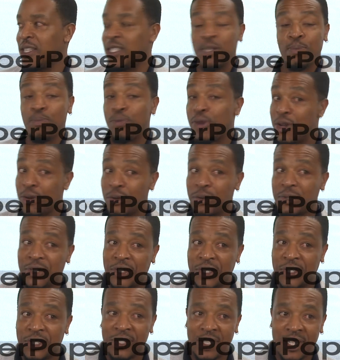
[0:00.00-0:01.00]
These
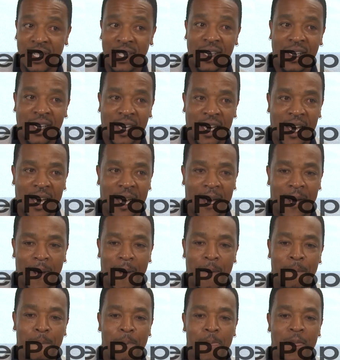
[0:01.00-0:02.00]
brioche
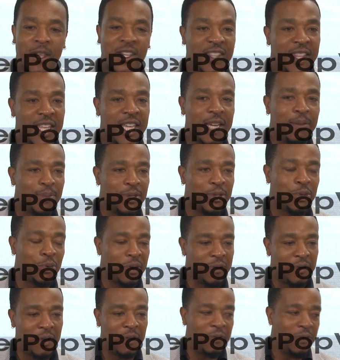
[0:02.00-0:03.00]
um, themed sort
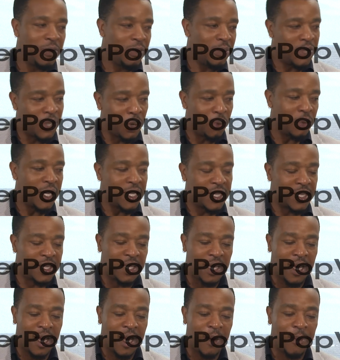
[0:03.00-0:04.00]
of inf- donuts
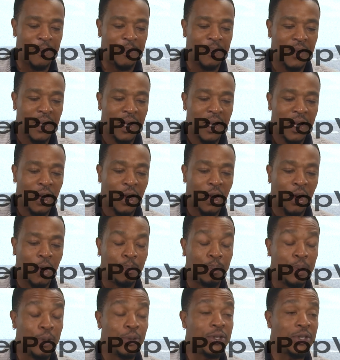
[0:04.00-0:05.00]
um,
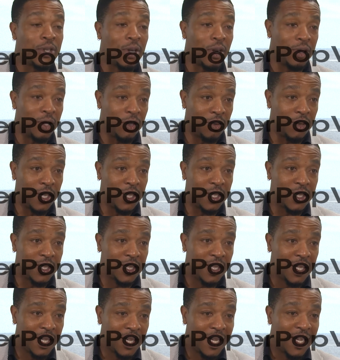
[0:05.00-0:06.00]
called Blue Star Donuts
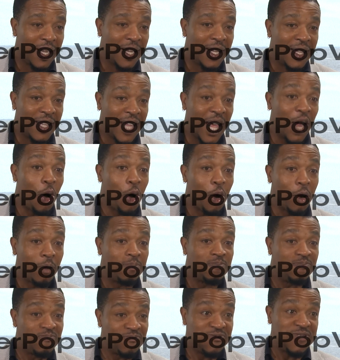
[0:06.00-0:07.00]
that are
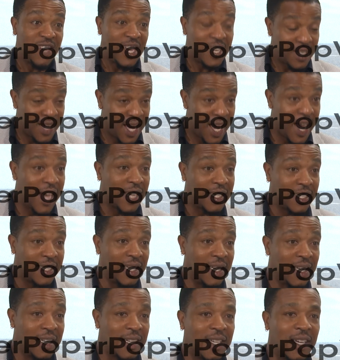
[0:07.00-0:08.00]

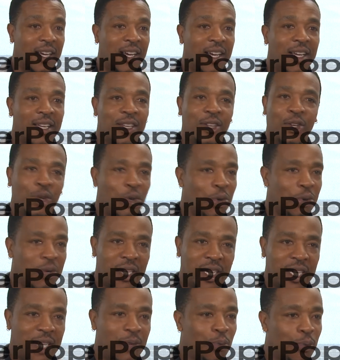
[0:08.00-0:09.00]
fantastic. Uh, you can
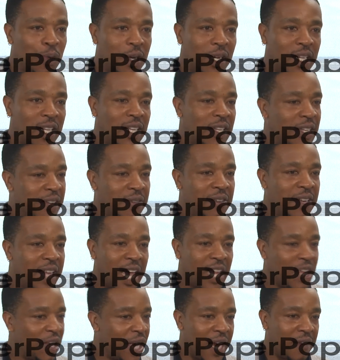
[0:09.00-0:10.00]
only eat one, and even
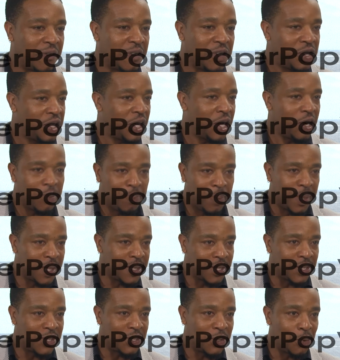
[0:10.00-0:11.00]
that you have to share because
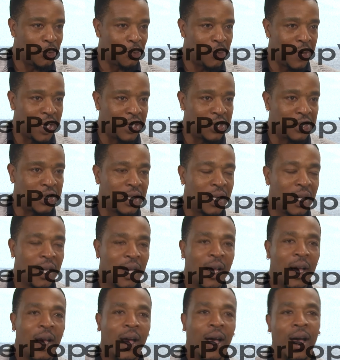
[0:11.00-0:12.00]
it's so rich.
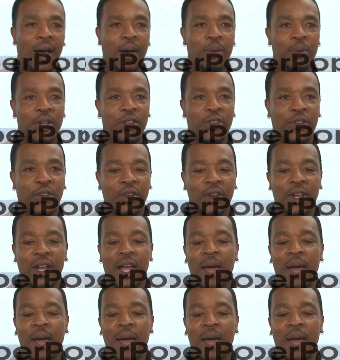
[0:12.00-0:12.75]
Uh, but it's good.